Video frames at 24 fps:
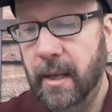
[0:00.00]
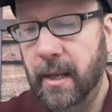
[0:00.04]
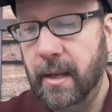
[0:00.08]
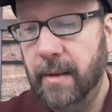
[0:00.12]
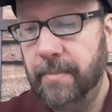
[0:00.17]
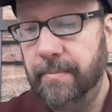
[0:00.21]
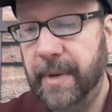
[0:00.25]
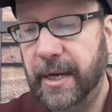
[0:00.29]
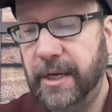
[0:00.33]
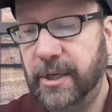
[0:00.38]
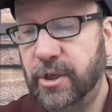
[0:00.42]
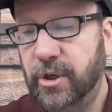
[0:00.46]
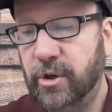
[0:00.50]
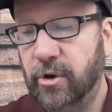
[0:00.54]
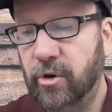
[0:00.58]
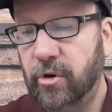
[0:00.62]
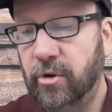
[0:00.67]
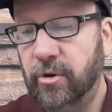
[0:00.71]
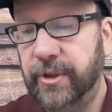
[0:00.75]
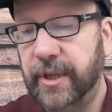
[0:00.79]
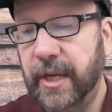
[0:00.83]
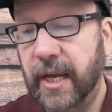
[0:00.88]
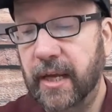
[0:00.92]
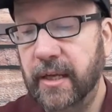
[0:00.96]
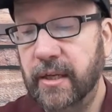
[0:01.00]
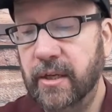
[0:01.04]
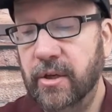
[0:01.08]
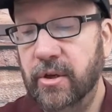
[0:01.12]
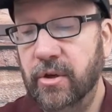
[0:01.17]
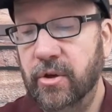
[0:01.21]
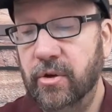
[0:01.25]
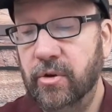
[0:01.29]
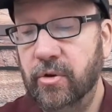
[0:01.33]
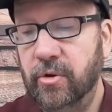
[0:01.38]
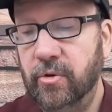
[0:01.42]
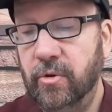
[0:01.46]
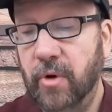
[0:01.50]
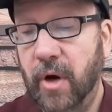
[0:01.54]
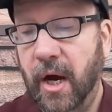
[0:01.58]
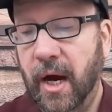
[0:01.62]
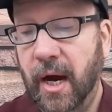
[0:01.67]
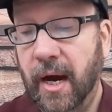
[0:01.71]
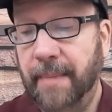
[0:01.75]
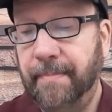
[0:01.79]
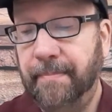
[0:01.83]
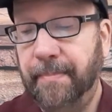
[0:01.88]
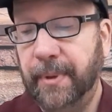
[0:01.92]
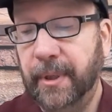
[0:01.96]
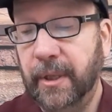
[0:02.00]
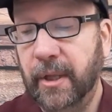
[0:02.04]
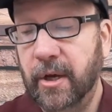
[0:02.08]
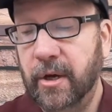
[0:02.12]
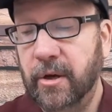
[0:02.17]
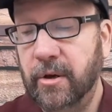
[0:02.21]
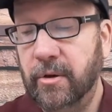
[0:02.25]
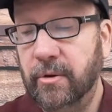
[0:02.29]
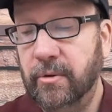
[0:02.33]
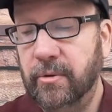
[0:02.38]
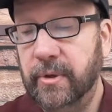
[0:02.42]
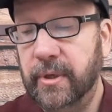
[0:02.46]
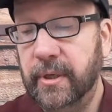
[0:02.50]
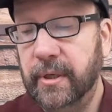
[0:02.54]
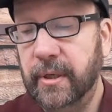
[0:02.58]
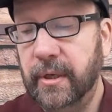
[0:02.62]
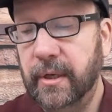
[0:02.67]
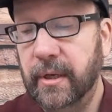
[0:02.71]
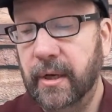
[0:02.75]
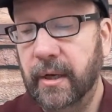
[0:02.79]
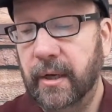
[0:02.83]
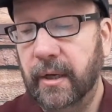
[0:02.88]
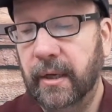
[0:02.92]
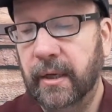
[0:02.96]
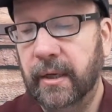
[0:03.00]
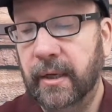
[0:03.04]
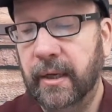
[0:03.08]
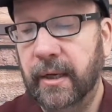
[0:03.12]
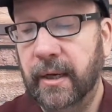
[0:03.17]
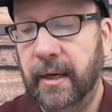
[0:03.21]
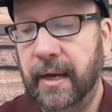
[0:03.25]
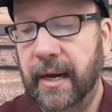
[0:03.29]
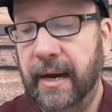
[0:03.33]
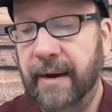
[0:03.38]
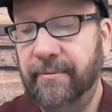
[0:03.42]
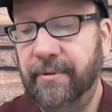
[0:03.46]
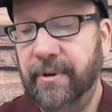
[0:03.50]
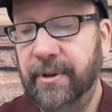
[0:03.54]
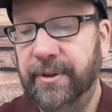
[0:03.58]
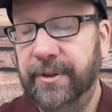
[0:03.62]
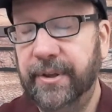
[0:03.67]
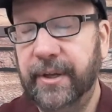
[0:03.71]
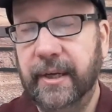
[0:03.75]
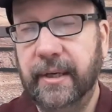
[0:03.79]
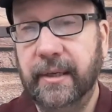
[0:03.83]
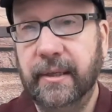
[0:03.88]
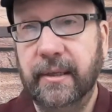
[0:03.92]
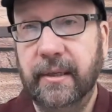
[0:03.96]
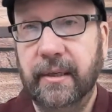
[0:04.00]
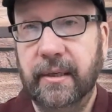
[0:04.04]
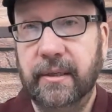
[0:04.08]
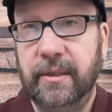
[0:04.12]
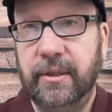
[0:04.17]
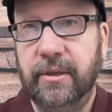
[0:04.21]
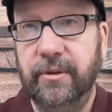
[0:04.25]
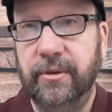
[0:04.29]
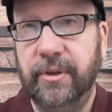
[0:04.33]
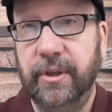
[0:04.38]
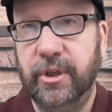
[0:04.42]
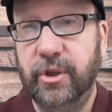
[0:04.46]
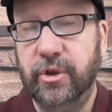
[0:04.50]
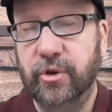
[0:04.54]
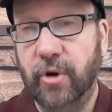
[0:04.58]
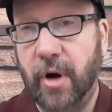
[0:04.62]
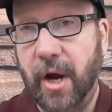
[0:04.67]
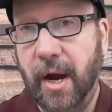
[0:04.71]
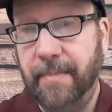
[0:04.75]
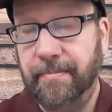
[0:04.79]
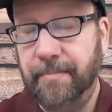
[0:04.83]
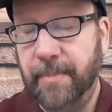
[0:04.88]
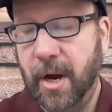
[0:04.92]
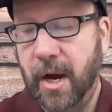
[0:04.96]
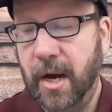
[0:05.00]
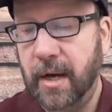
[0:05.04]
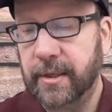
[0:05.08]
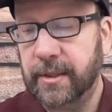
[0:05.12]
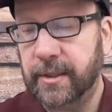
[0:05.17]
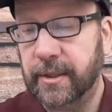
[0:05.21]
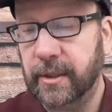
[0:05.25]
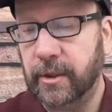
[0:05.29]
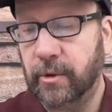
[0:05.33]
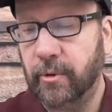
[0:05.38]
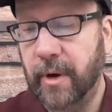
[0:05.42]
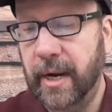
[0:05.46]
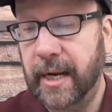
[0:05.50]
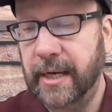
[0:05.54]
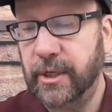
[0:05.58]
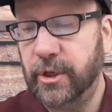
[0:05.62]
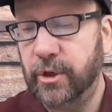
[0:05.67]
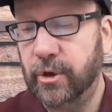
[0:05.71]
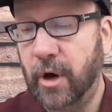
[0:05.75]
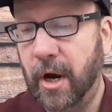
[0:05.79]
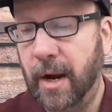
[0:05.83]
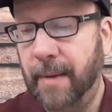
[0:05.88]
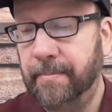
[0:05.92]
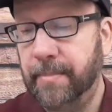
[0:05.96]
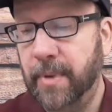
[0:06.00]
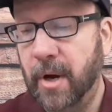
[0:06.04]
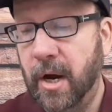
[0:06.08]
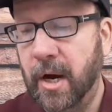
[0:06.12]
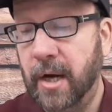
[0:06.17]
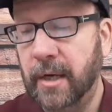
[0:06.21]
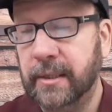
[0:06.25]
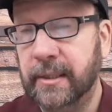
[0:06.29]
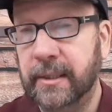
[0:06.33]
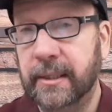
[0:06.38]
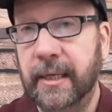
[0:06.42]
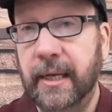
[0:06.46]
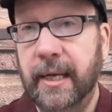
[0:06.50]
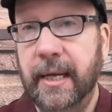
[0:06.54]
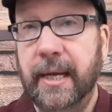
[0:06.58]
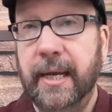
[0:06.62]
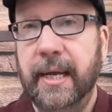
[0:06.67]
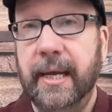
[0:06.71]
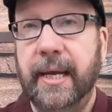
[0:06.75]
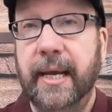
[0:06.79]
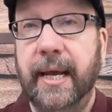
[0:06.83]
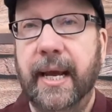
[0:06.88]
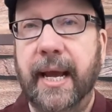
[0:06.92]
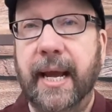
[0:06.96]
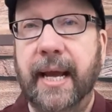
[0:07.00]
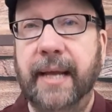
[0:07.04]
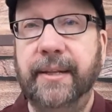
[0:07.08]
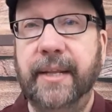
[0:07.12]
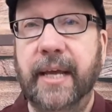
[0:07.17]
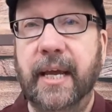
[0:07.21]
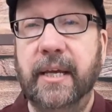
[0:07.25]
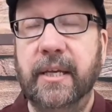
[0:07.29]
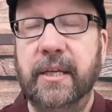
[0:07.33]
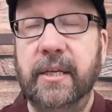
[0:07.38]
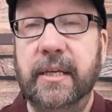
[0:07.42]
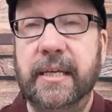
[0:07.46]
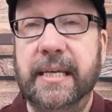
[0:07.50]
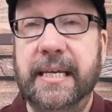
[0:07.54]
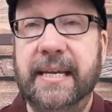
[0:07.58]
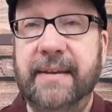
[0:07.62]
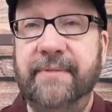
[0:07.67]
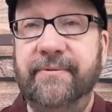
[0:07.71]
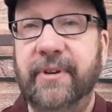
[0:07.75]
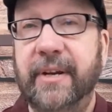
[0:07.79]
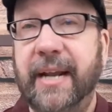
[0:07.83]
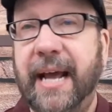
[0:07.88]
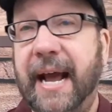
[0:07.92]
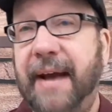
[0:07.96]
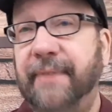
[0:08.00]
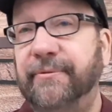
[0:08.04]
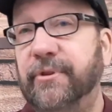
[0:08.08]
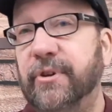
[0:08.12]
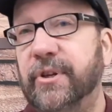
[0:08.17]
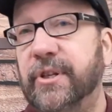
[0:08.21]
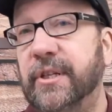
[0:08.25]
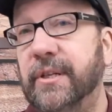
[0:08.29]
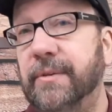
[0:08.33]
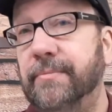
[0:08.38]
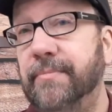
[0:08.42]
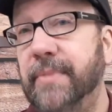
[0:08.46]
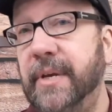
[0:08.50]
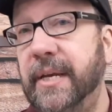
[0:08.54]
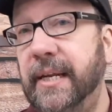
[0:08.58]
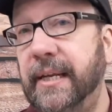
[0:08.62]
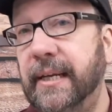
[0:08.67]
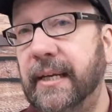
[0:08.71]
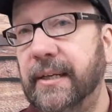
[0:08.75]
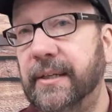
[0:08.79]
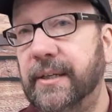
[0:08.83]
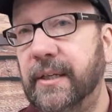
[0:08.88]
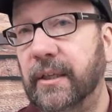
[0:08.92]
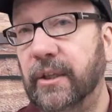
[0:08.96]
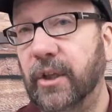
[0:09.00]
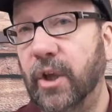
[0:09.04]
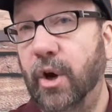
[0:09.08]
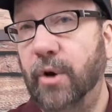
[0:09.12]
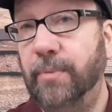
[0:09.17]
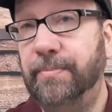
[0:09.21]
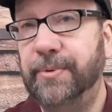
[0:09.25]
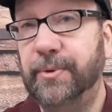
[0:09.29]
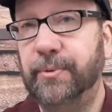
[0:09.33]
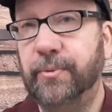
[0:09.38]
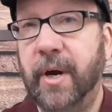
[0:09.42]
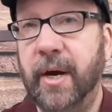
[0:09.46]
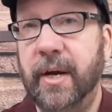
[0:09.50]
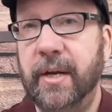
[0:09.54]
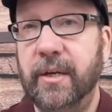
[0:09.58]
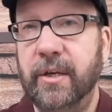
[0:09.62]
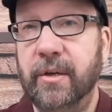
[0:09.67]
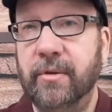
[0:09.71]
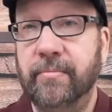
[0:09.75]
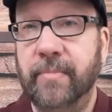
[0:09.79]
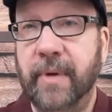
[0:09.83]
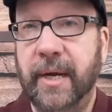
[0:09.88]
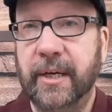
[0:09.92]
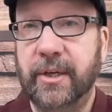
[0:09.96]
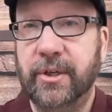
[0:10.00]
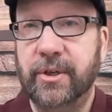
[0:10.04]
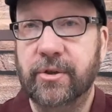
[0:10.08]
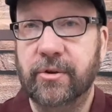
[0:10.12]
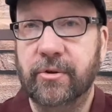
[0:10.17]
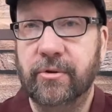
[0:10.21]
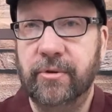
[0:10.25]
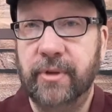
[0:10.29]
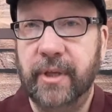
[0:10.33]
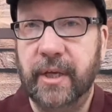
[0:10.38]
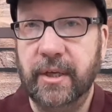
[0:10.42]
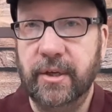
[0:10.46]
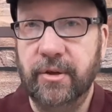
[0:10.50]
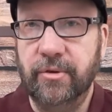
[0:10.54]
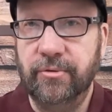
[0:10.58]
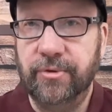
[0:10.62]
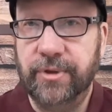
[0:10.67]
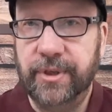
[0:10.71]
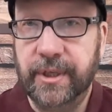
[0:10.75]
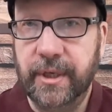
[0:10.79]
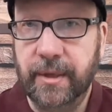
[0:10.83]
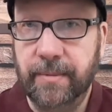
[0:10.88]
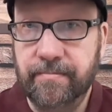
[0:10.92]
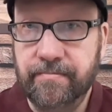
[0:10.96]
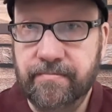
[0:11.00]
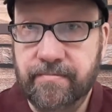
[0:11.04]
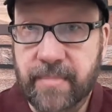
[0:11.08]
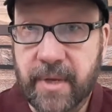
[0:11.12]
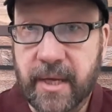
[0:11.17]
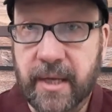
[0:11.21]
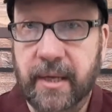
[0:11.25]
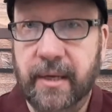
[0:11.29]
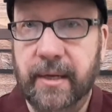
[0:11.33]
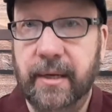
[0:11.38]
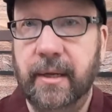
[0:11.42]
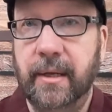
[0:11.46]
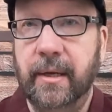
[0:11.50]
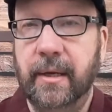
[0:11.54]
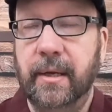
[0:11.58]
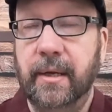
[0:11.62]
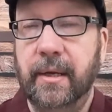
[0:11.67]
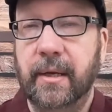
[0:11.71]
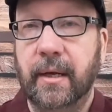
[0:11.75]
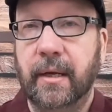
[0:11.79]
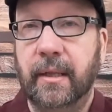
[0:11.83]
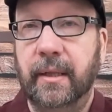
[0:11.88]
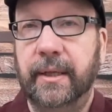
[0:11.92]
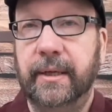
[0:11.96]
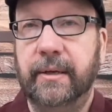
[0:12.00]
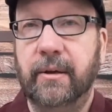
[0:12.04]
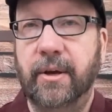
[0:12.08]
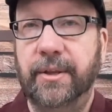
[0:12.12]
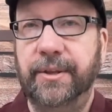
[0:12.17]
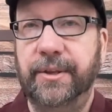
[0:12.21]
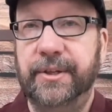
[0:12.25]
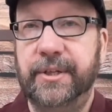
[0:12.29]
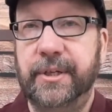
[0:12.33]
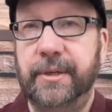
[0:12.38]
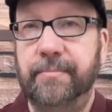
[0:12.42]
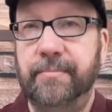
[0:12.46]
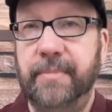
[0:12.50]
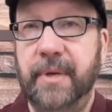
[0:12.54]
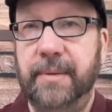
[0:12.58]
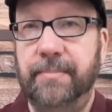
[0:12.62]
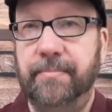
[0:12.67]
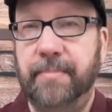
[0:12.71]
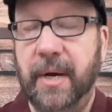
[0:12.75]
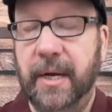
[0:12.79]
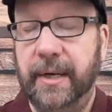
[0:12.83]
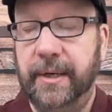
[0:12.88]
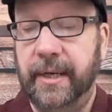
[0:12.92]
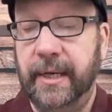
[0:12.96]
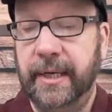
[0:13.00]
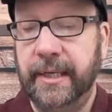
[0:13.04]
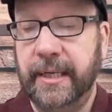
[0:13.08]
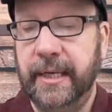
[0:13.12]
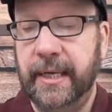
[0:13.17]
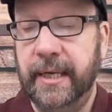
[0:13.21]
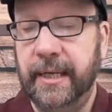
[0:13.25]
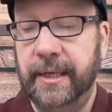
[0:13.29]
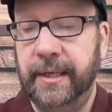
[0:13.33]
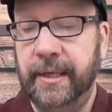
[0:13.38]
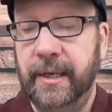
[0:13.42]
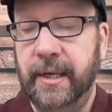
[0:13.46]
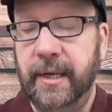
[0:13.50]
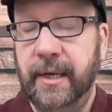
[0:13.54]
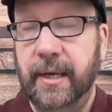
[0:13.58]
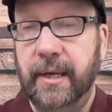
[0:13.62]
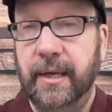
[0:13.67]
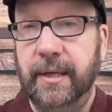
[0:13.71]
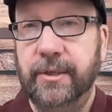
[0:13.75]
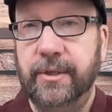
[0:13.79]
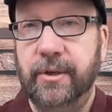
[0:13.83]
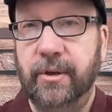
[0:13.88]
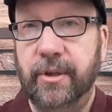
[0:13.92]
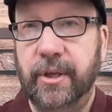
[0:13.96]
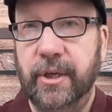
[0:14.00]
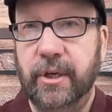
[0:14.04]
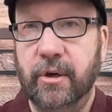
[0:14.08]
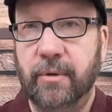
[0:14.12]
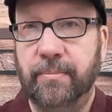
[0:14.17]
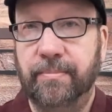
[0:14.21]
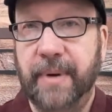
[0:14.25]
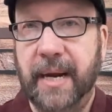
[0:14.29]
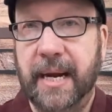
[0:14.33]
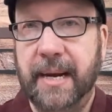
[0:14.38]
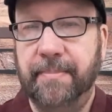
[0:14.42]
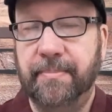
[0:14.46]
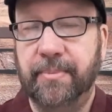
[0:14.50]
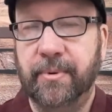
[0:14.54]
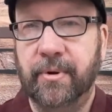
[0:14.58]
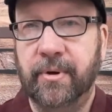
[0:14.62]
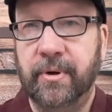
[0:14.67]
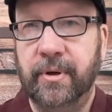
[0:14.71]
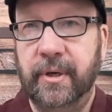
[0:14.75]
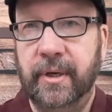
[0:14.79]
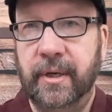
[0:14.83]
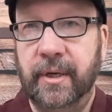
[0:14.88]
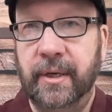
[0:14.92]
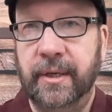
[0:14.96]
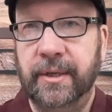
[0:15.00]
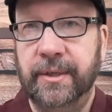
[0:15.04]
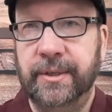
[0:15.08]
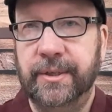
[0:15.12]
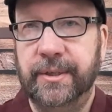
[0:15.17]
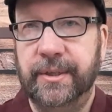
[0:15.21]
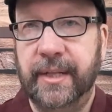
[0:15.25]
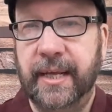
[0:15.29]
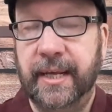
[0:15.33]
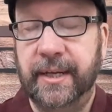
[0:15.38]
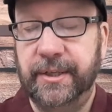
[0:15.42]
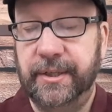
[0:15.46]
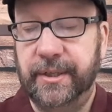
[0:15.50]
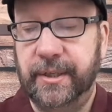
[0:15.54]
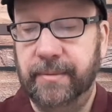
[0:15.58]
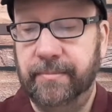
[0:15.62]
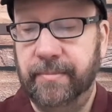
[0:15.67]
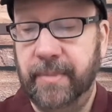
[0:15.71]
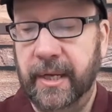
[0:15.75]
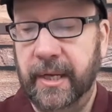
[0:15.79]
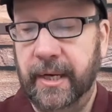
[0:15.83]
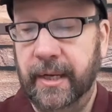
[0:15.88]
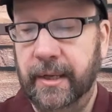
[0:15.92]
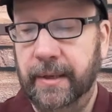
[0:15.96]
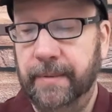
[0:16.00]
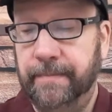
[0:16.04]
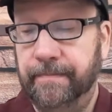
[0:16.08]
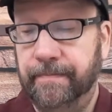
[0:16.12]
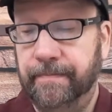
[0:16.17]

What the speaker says: Make sure that you upload everything to the Dropbox, the grade Dropbox, and that even after submitting it to Lopes Write, you make sure that you submit, click on the Submit button again so that your paper is then submitted.